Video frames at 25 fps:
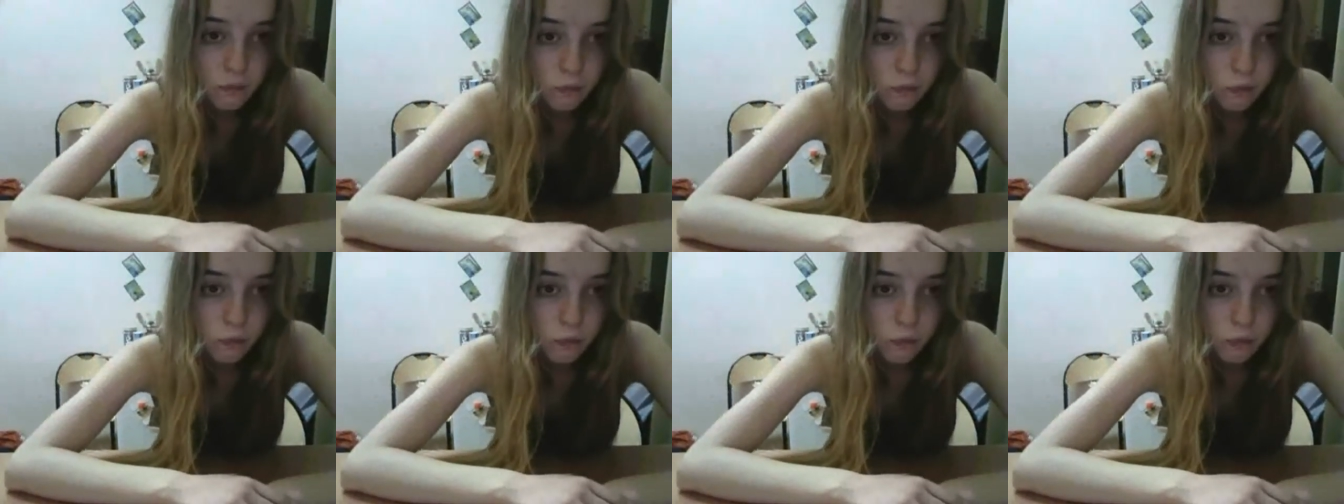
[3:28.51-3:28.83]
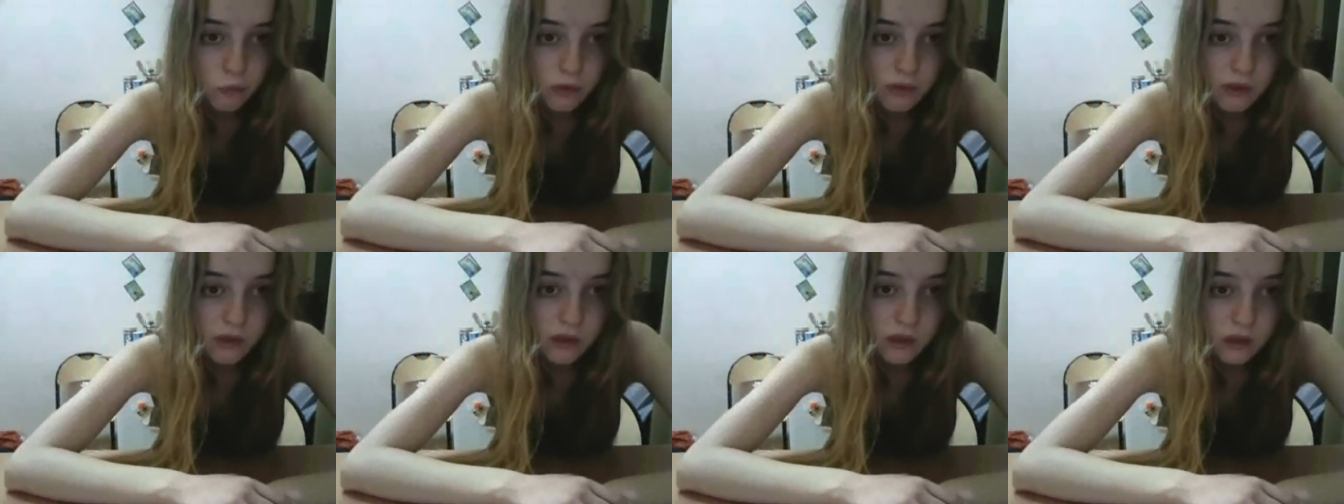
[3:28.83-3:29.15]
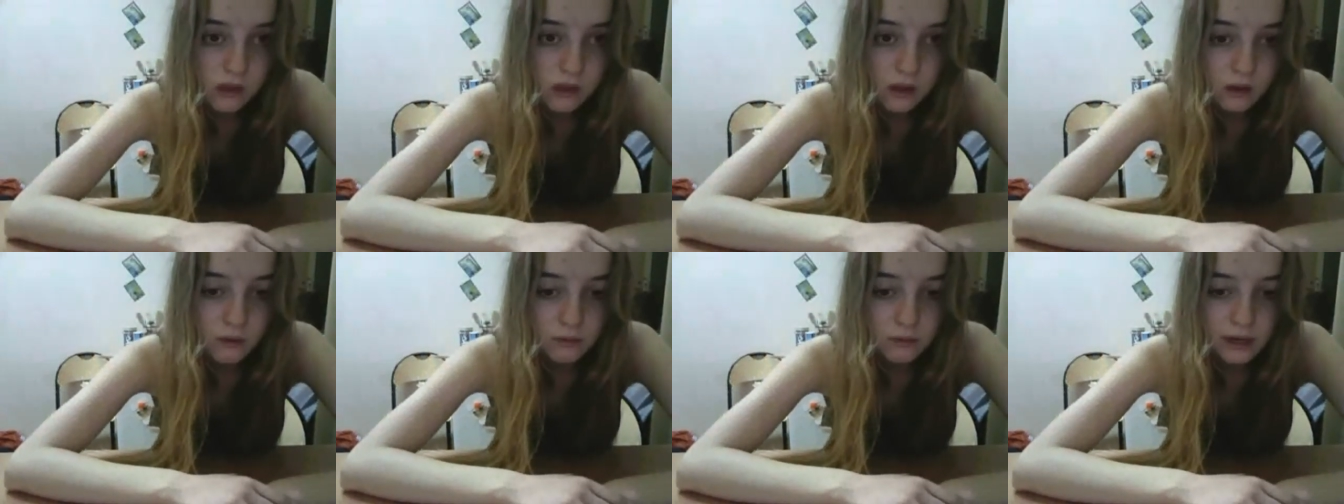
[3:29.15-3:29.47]

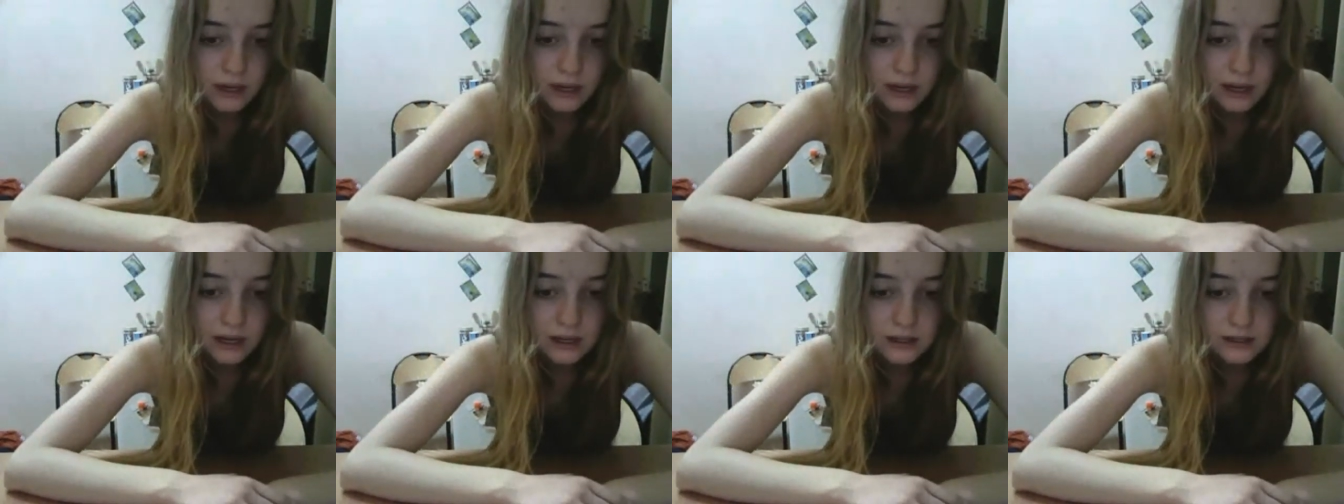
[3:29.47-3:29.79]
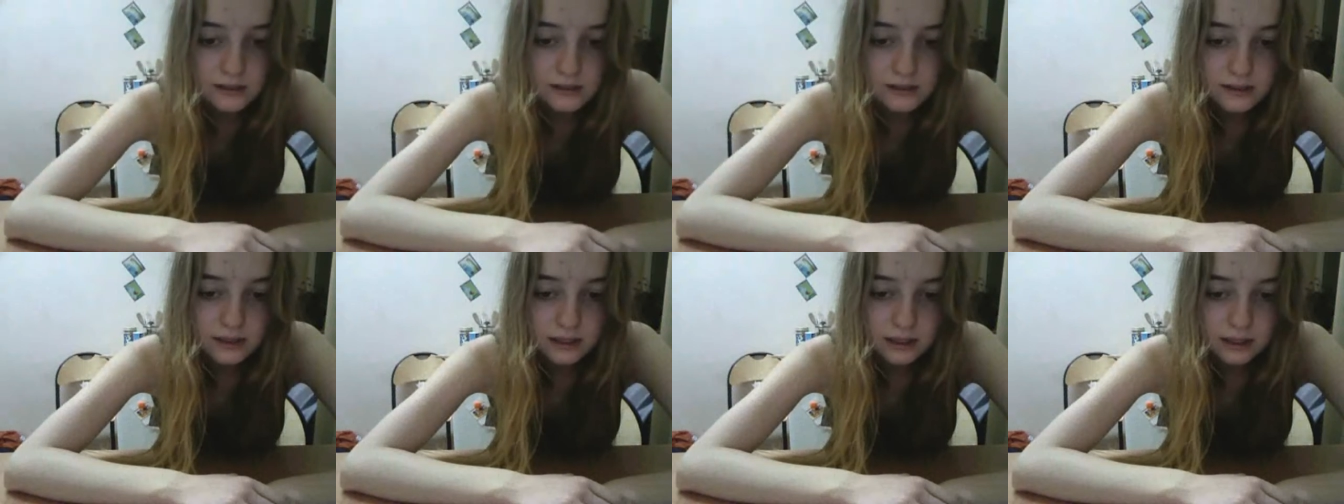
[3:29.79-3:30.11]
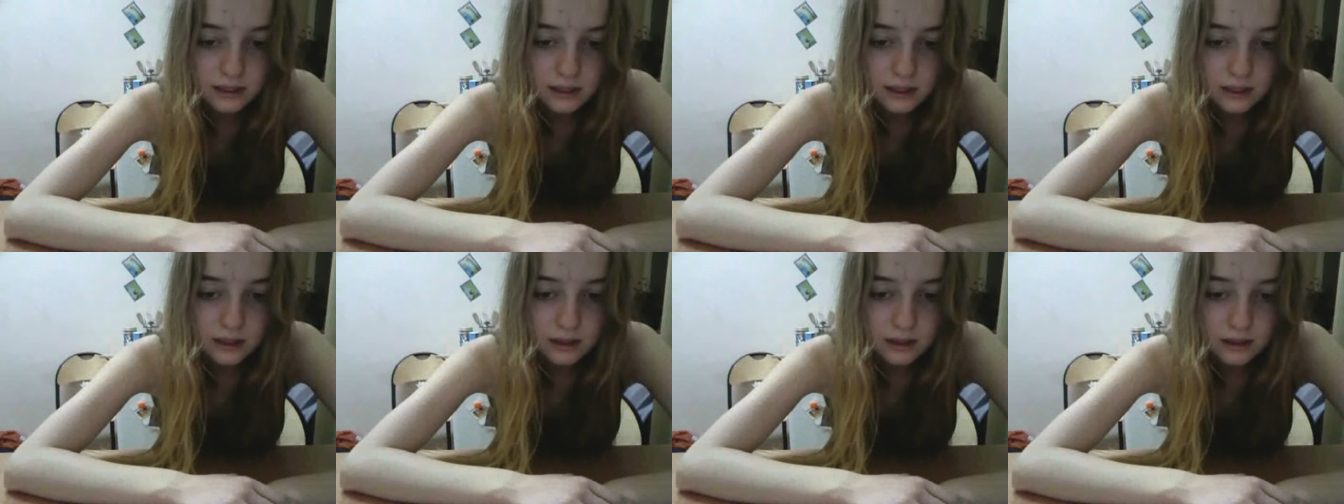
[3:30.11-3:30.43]
Mm, what else?
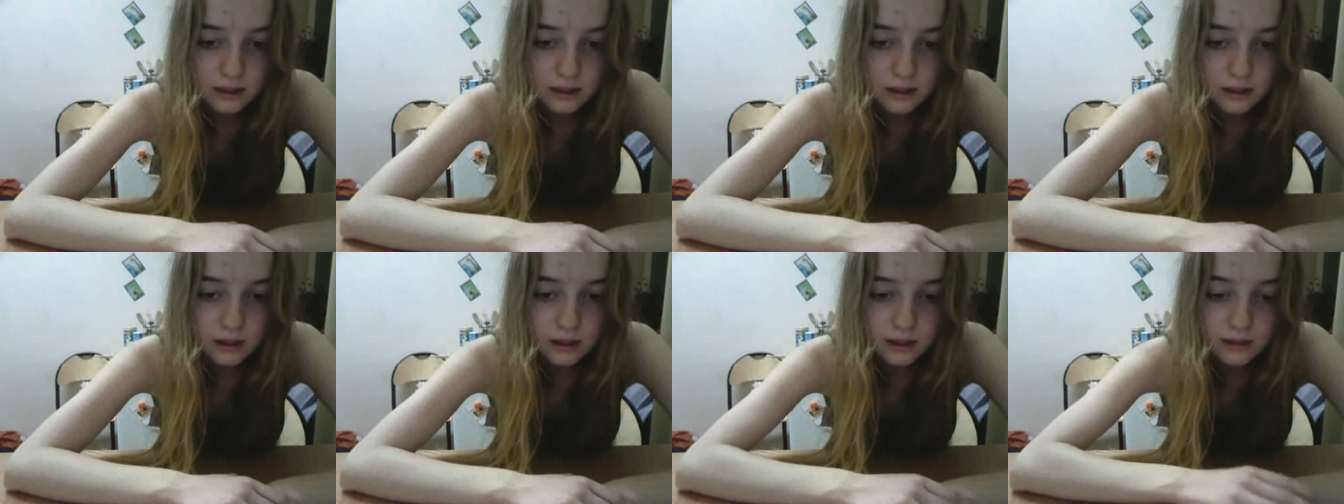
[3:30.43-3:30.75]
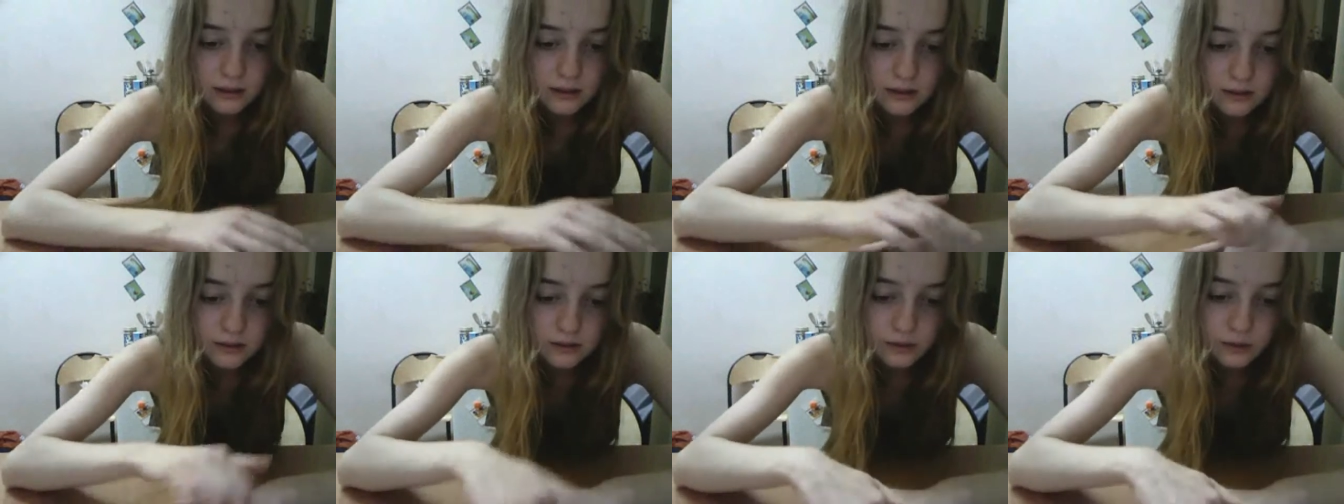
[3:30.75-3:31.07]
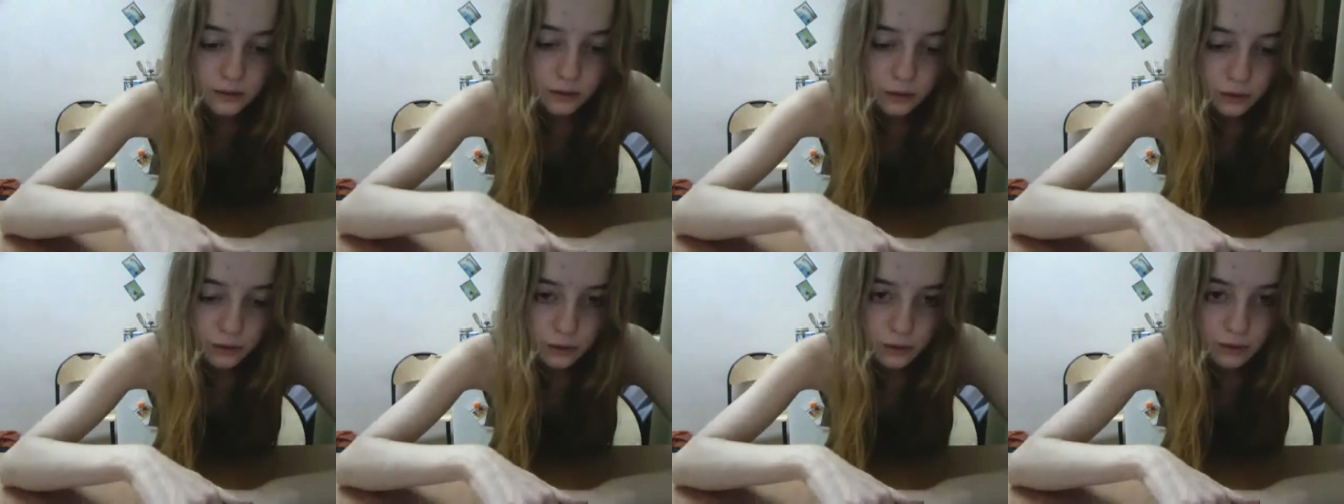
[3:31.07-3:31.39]
Uh,
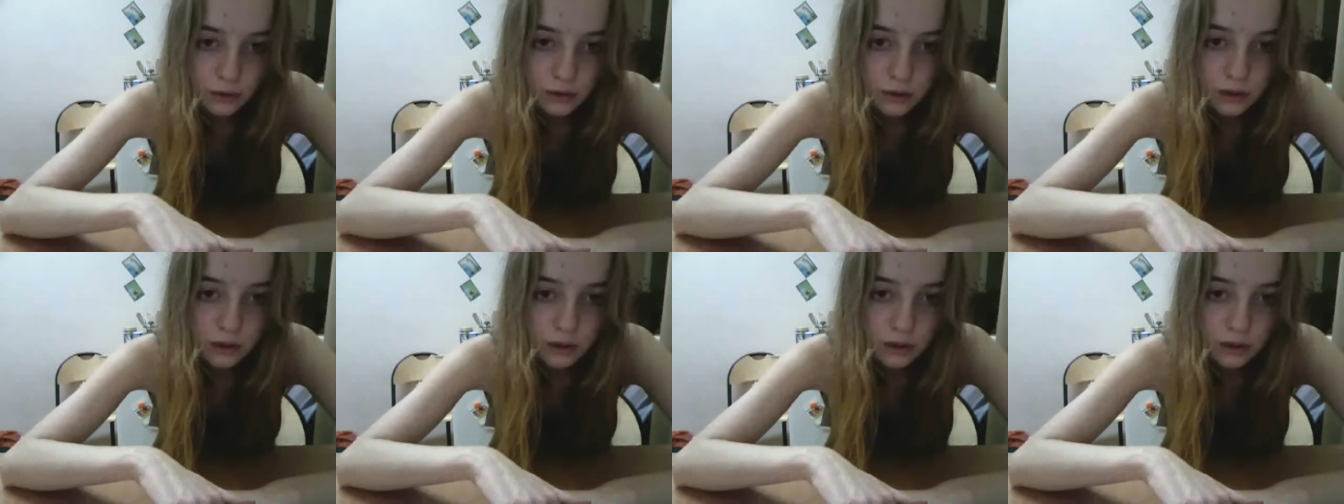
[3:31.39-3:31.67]
zoo